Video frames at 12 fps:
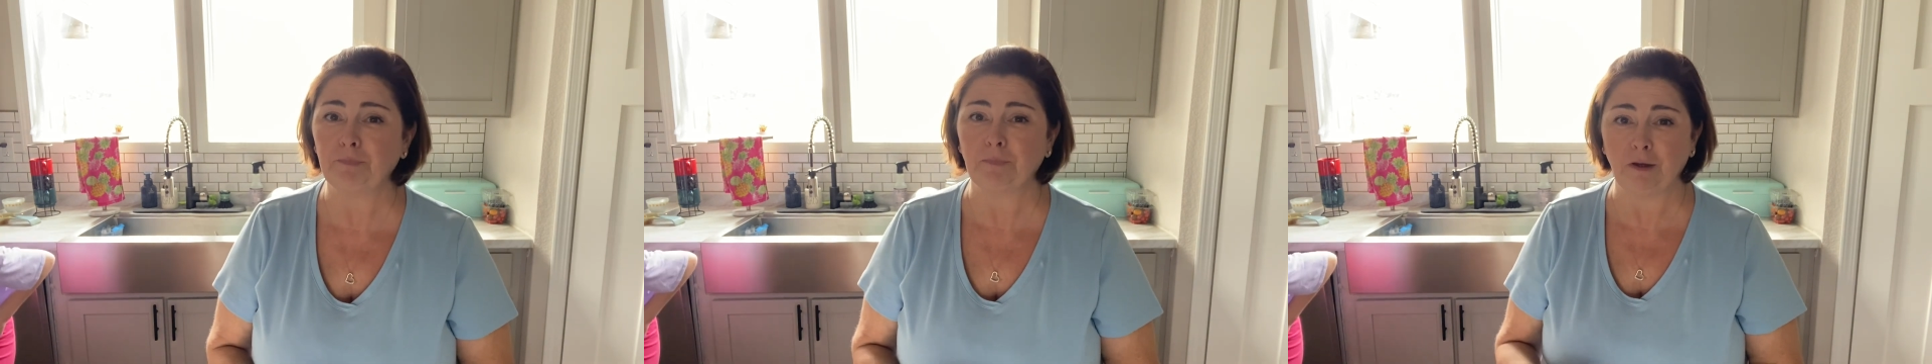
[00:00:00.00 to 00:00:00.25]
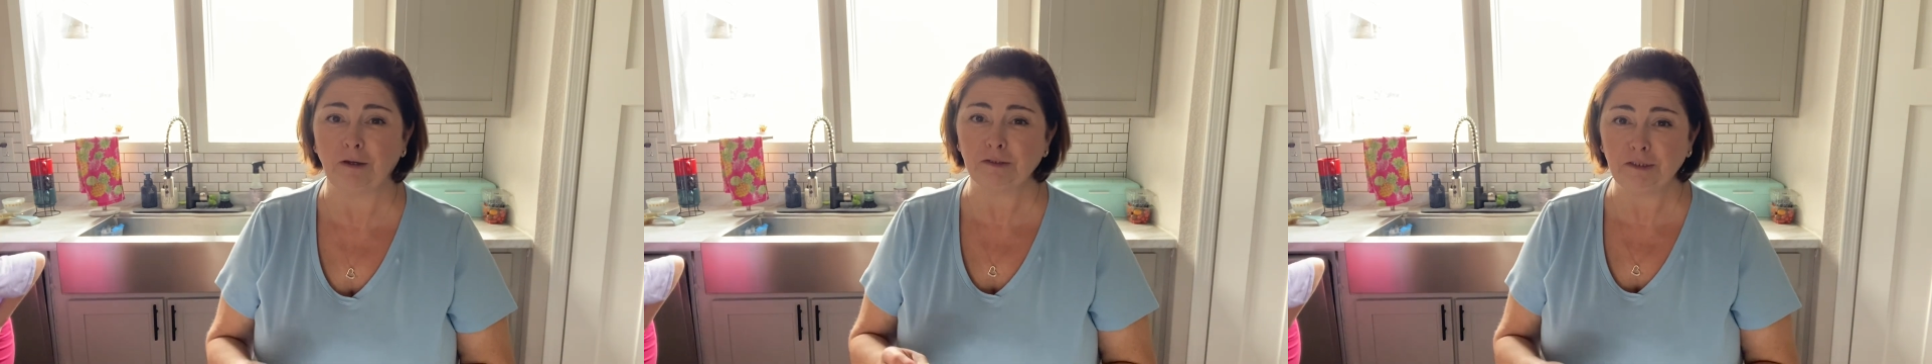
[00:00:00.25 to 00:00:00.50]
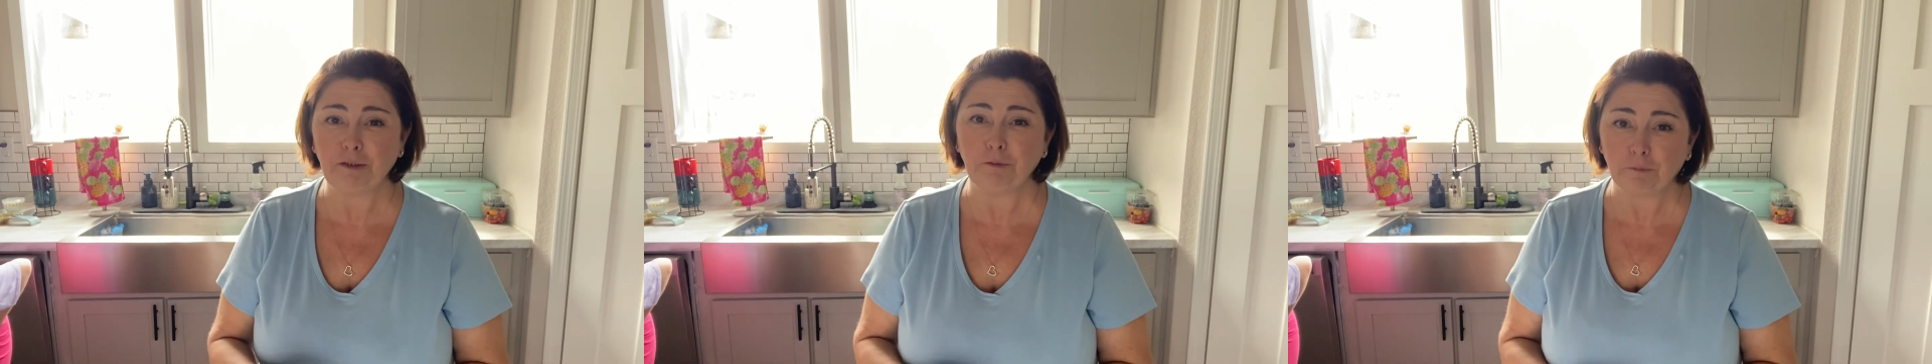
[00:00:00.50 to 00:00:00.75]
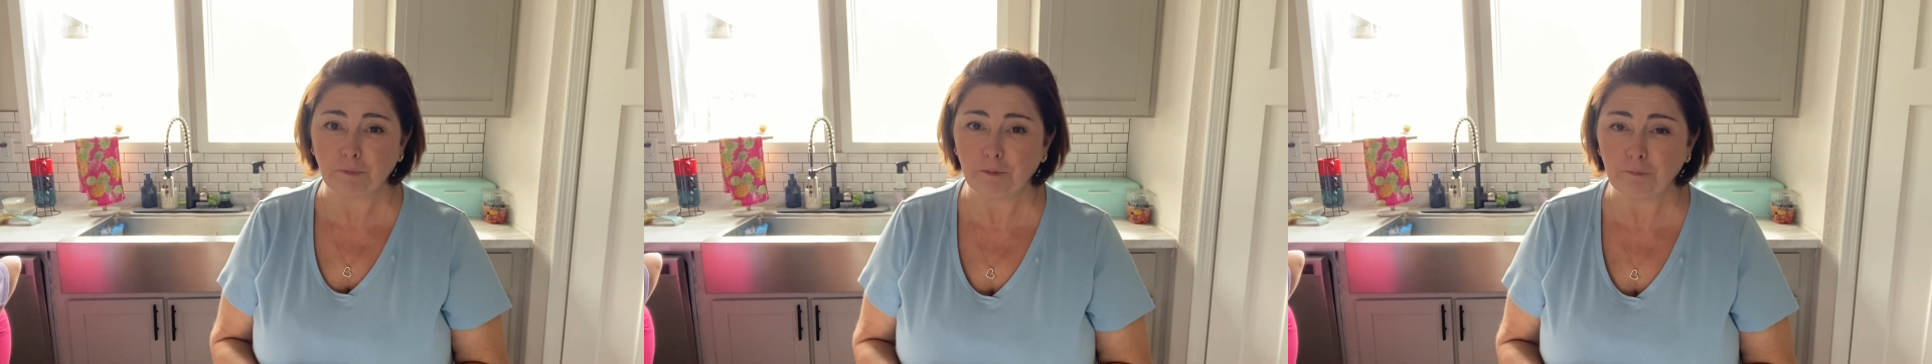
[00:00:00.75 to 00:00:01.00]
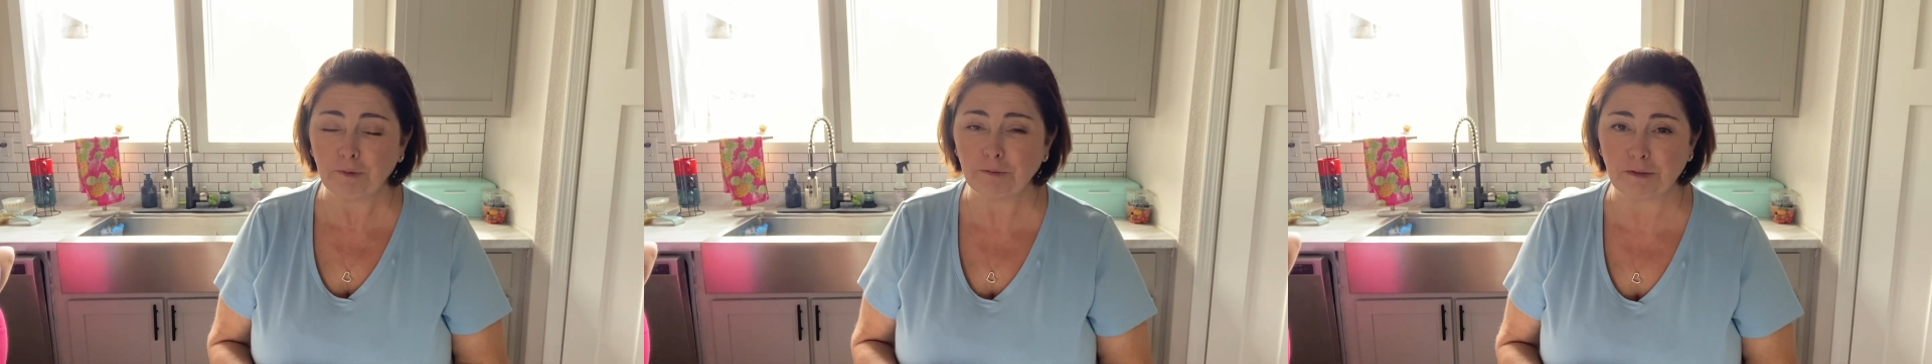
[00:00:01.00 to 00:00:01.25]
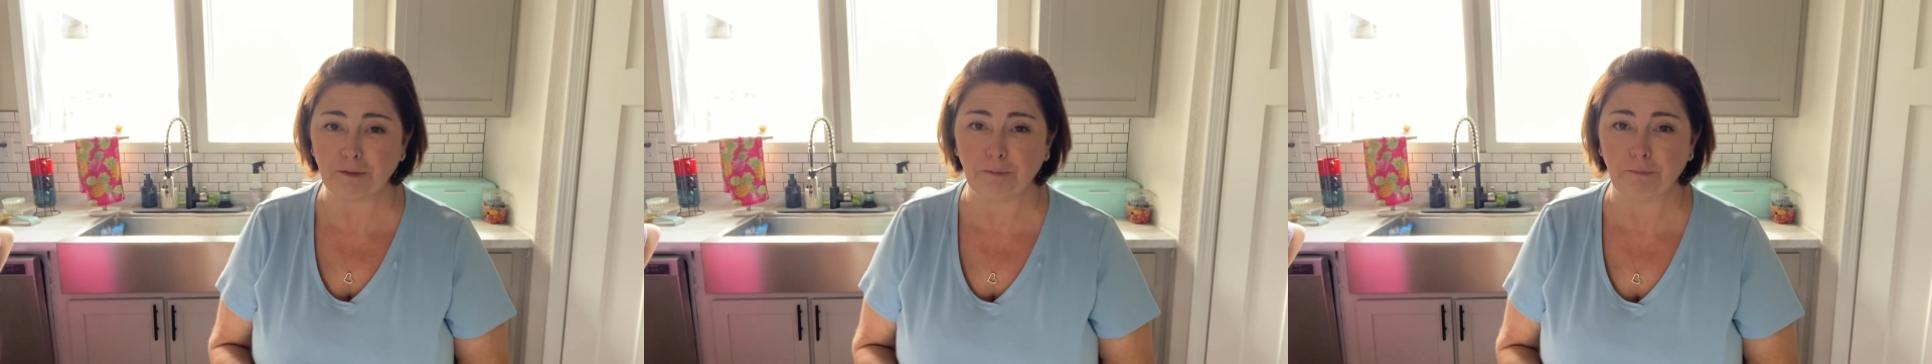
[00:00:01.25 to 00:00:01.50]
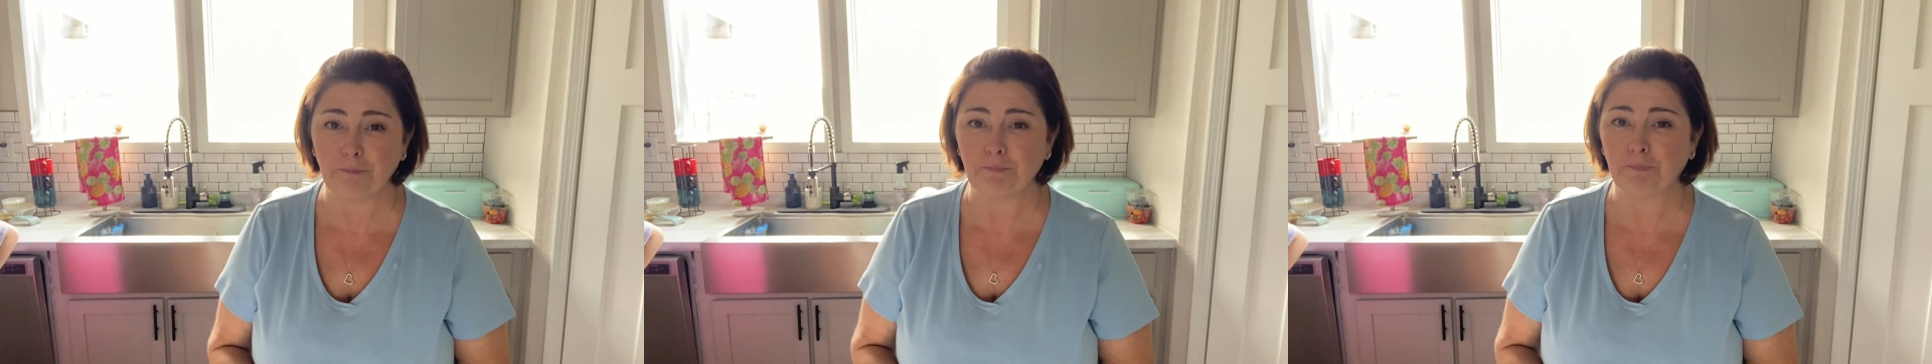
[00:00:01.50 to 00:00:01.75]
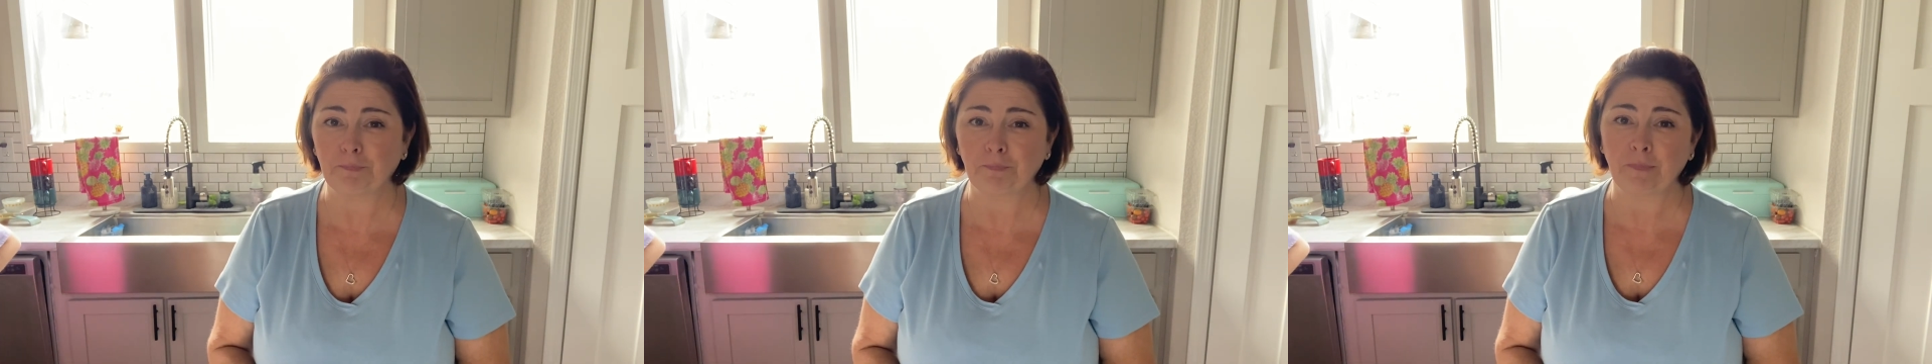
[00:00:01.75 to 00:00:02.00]
I'll see you real, real soon
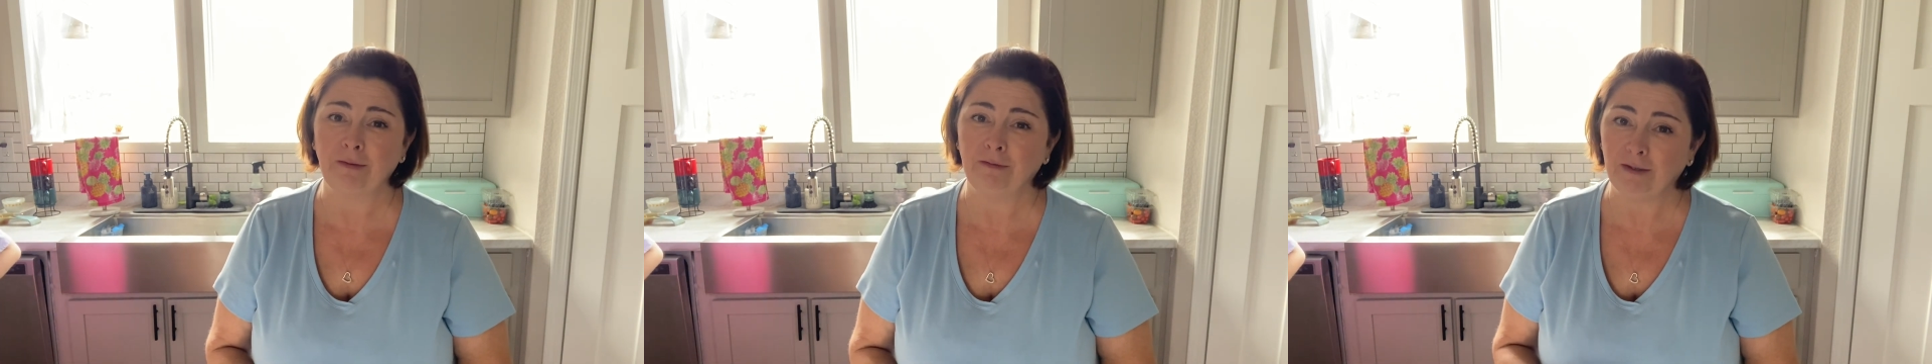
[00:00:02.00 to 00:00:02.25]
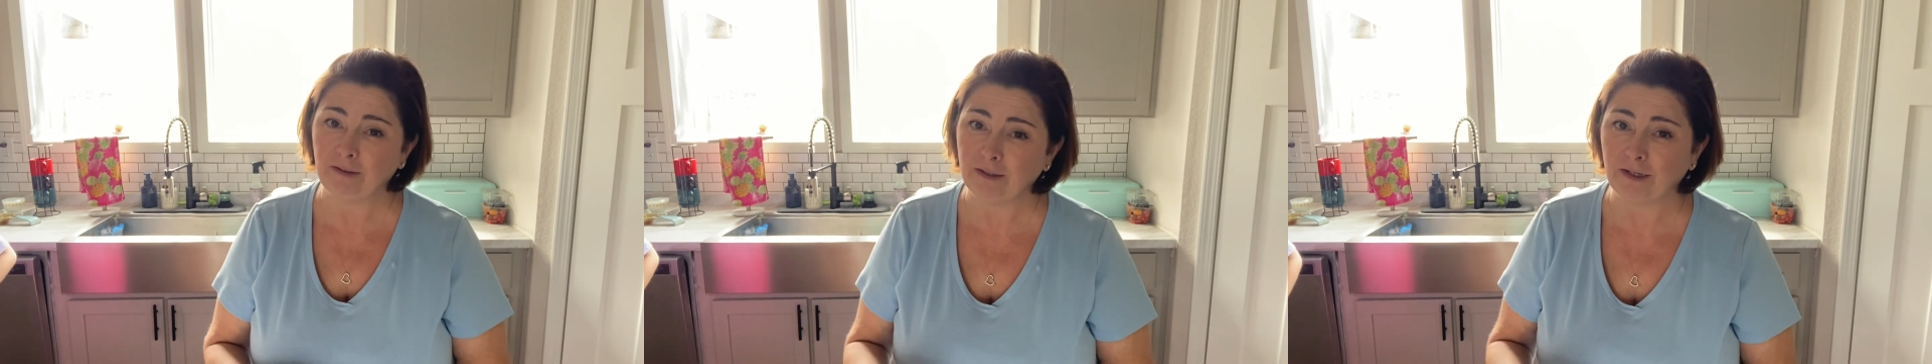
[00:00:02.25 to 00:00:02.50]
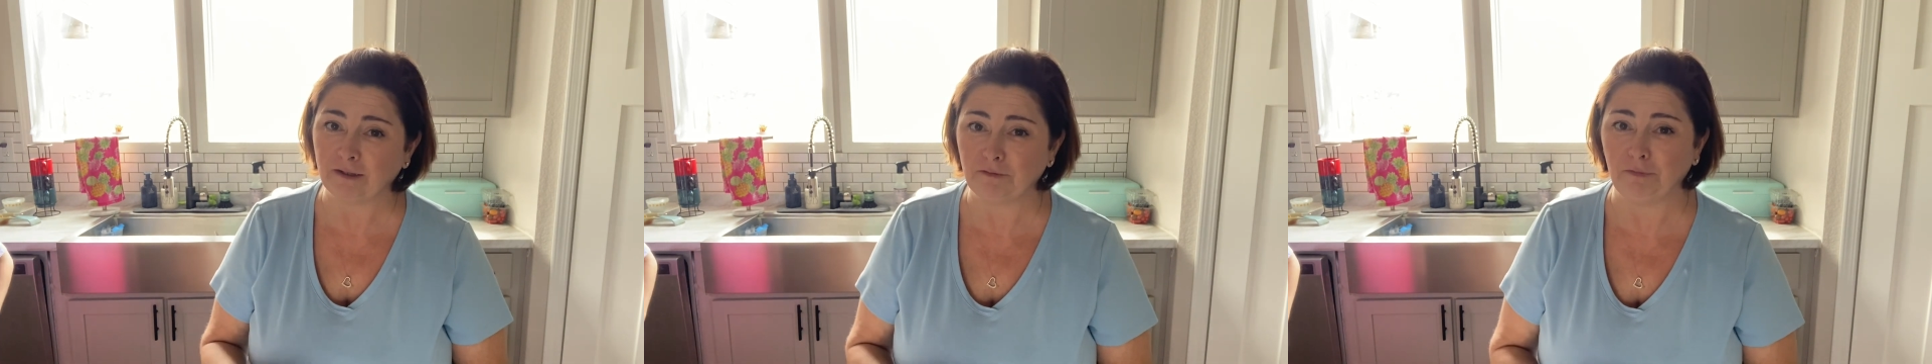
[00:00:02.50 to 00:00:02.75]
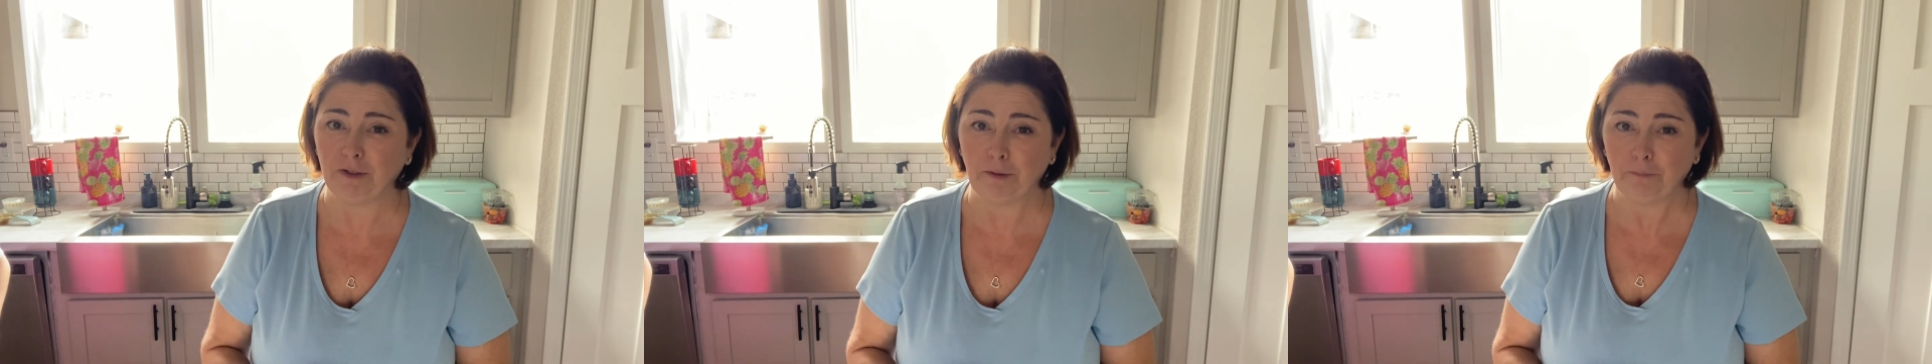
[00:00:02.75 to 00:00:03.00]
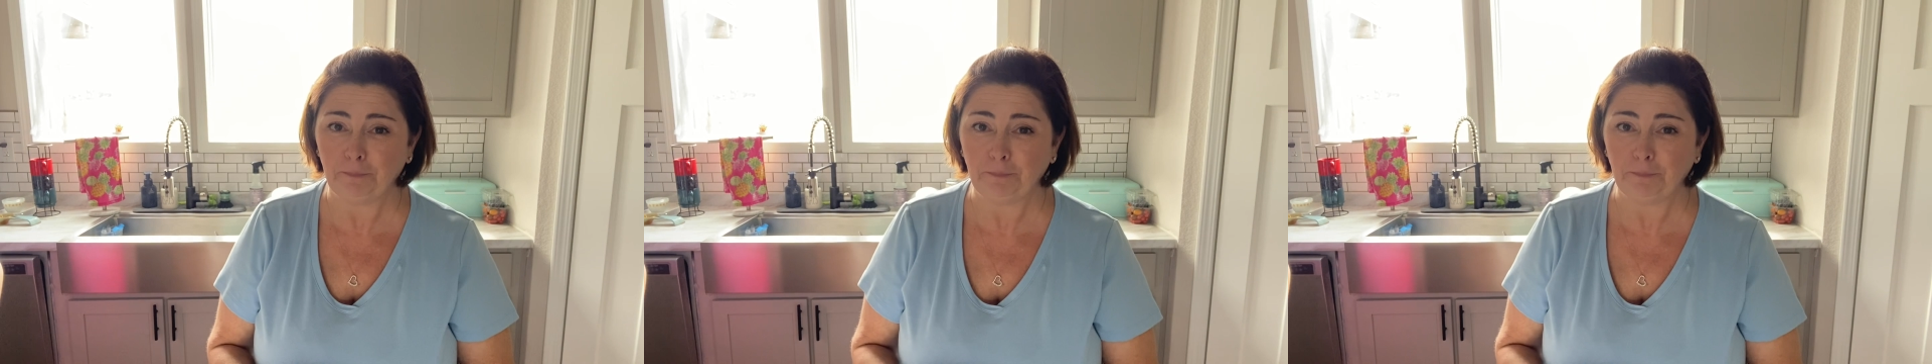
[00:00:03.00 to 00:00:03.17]
in the next video.